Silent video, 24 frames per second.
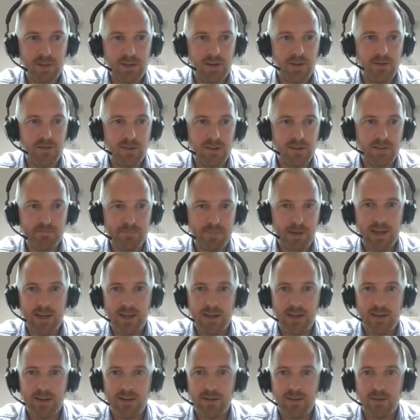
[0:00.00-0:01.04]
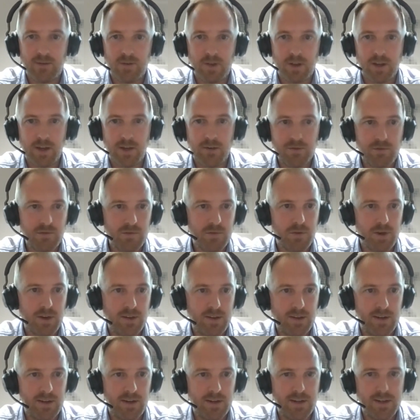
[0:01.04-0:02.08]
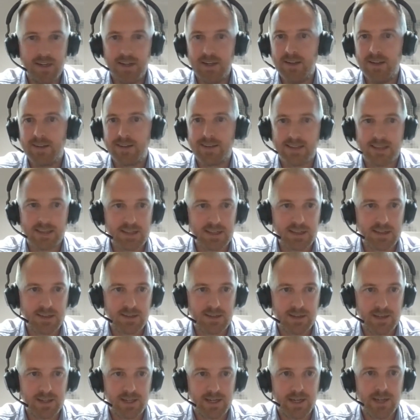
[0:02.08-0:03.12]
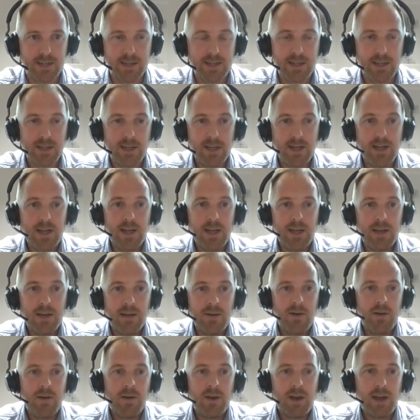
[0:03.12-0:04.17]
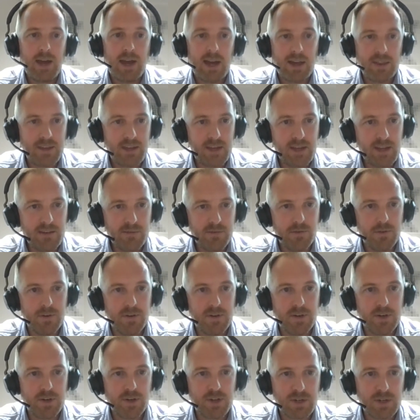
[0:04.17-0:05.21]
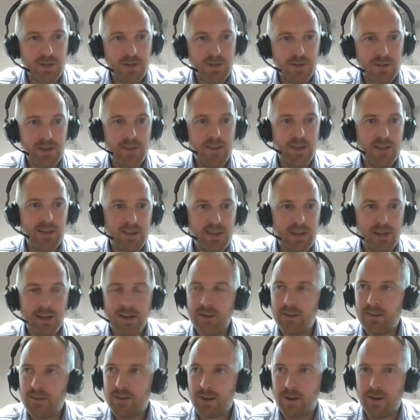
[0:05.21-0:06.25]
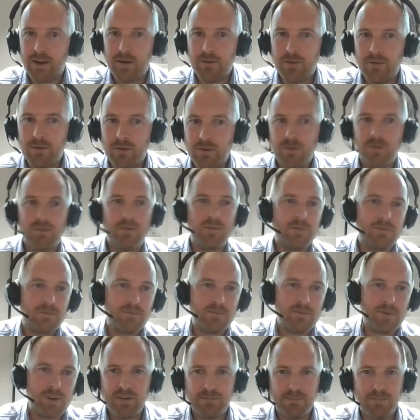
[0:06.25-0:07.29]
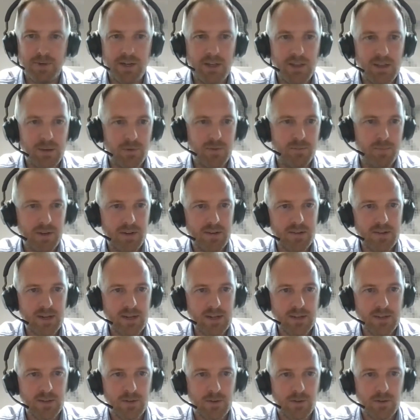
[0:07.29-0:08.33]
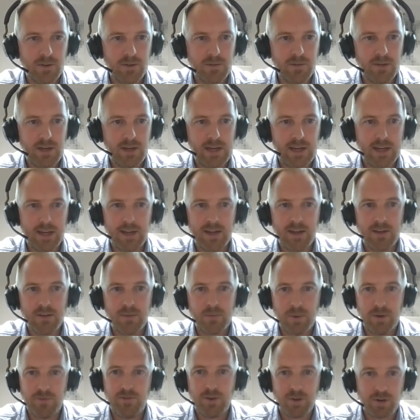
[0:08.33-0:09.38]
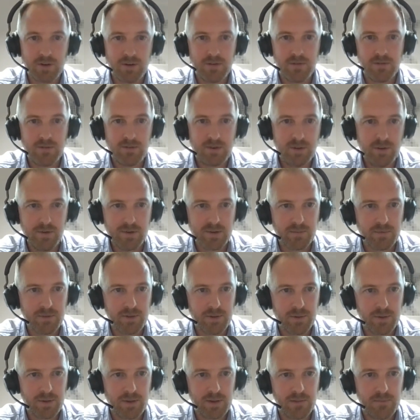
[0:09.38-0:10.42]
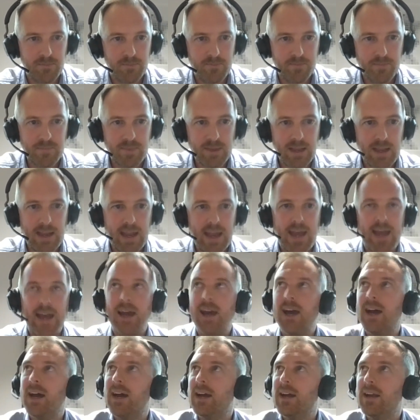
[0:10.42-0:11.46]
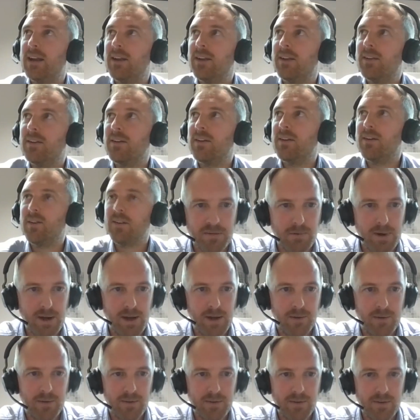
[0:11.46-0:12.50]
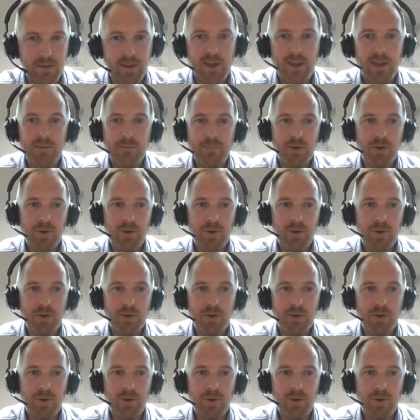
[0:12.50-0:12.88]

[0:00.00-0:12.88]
They don't spend on like crazy ideas and things like that. At the end of a recession, they're going, oh, we've got this money that we've been sat on and we've got to do something with it. And what's around?